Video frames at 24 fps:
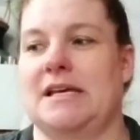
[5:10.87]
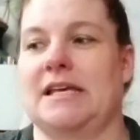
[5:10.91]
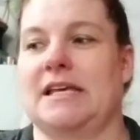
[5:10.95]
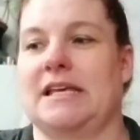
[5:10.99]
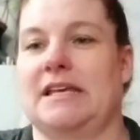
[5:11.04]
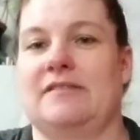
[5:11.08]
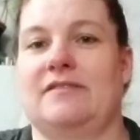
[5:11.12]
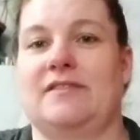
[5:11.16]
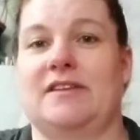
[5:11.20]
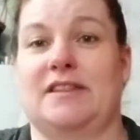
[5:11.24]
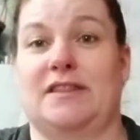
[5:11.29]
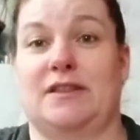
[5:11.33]

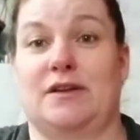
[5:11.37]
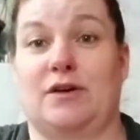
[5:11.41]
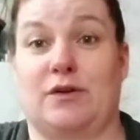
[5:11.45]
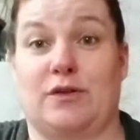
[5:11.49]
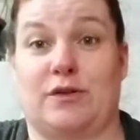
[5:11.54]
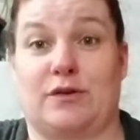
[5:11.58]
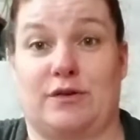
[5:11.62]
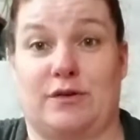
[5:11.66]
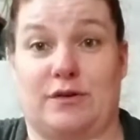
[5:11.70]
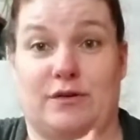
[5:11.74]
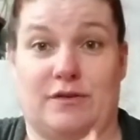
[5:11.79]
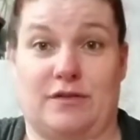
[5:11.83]
even though
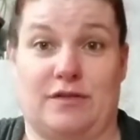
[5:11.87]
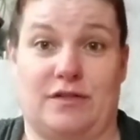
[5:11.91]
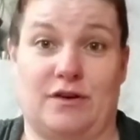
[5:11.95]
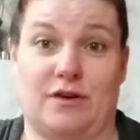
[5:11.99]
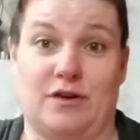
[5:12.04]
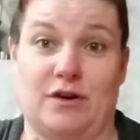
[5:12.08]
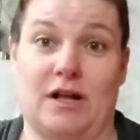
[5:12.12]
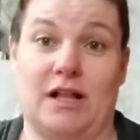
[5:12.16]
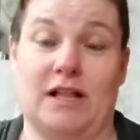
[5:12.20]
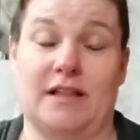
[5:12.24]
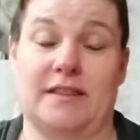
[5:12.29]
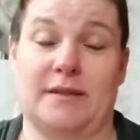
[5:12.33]

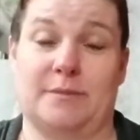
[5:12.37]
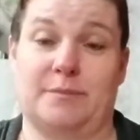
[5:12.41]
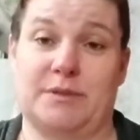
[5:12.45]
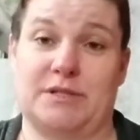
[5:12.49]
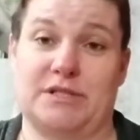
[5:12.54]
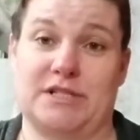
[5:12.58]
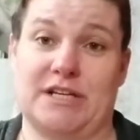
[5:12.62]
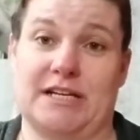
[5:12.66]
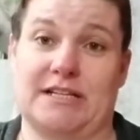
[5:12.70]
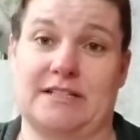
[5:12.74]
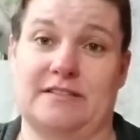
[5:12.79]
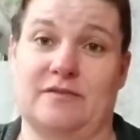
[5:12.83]
they're all in the
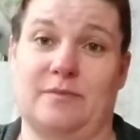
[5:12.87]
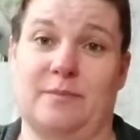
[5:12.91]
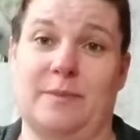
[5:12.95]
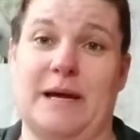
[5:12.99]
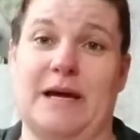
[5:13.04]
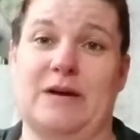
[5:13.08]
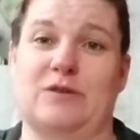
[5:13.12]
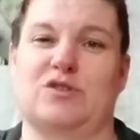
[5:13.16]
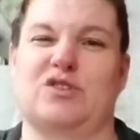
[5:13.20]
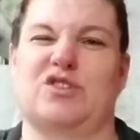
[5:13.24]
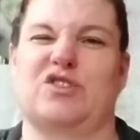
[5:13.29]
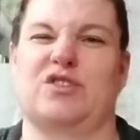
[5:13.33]
protective
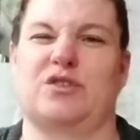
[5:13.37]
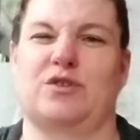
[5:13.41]
pouch,